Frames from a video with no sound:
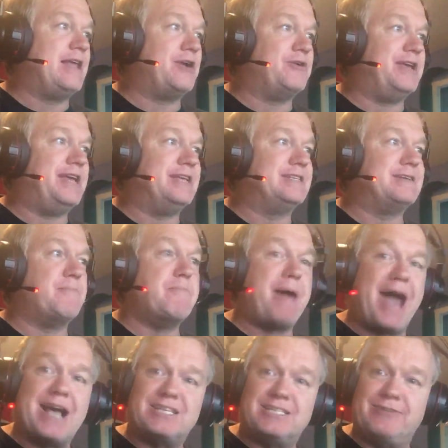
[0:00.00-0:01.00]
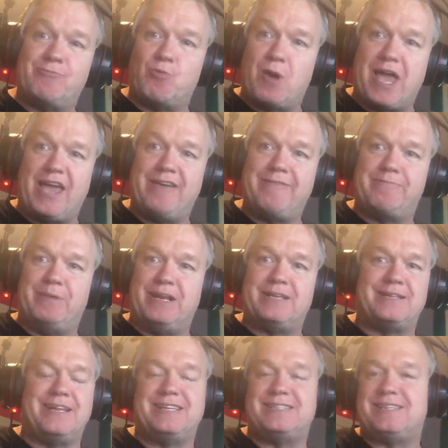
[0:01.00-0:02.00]
There is a massive wave,
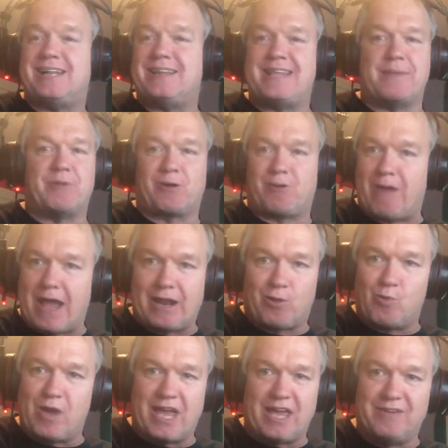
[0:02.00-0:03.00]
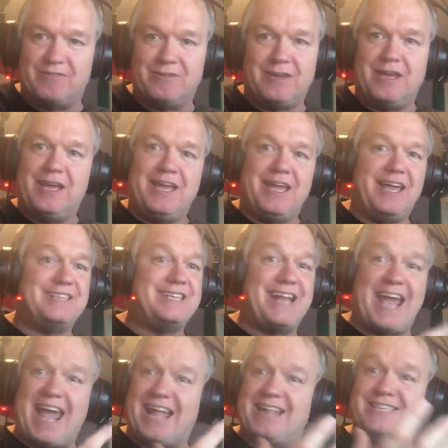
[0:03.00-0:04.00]
but it isn't a Democratic wave.
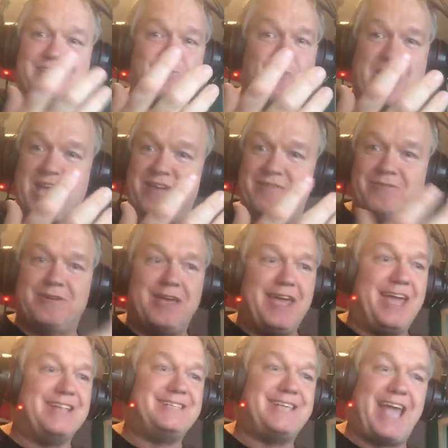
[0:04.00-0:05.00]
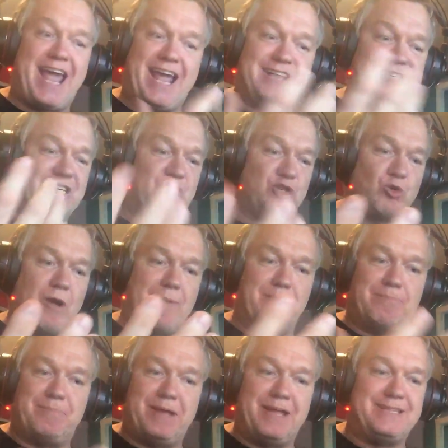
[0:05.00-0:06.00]
It's an anti-wave. It's
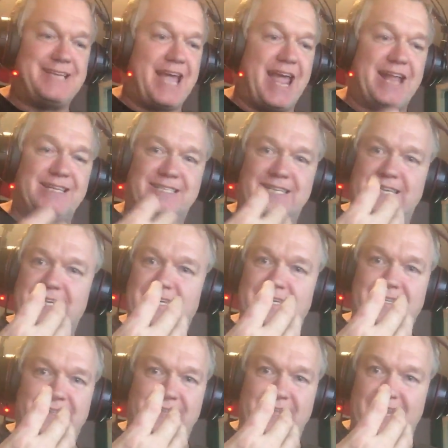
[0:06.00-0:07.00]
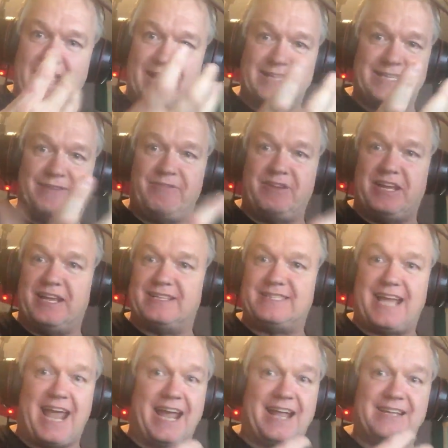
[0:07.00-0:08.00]
anti-Trump. It's anti the negativity.
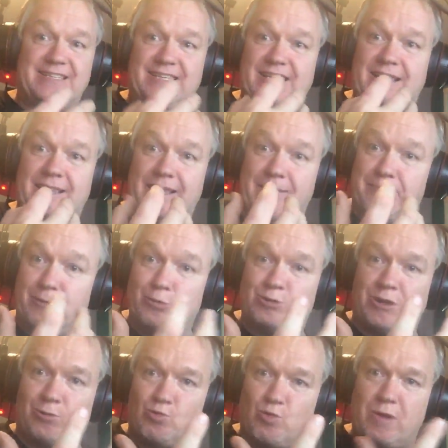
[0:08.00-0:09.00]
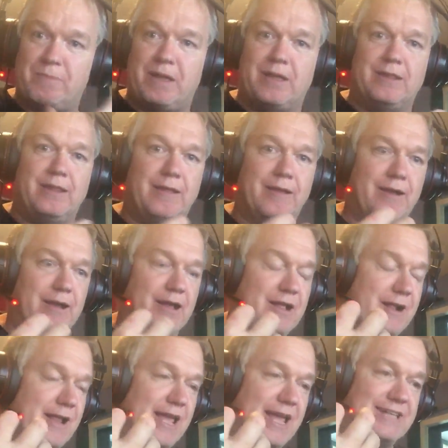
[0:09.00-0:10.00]
It's anti the abuse on women.
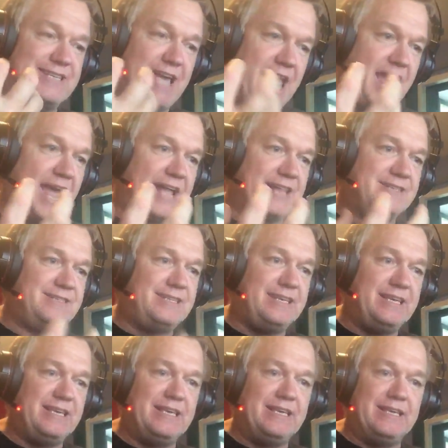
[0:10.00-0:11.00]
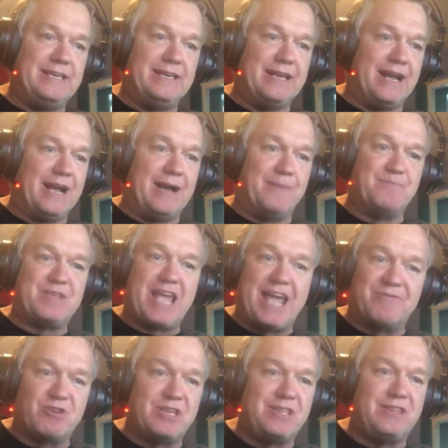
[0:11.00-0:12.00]
It's anti
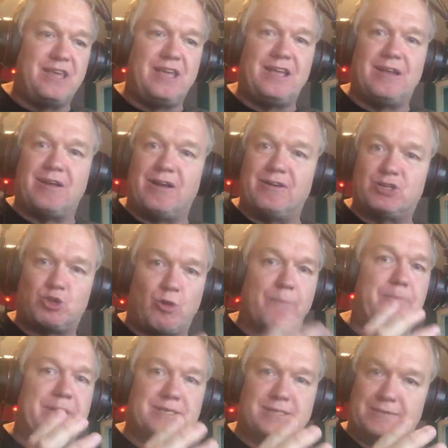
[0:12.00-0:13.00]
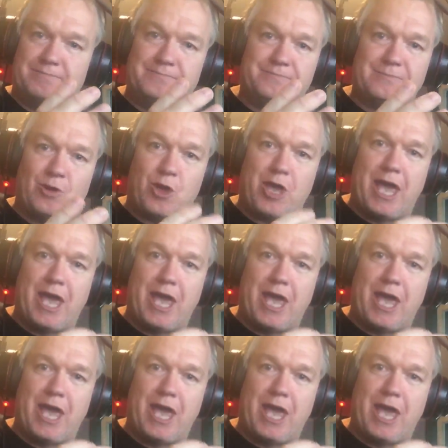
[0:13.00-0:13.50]
everything Trumpism.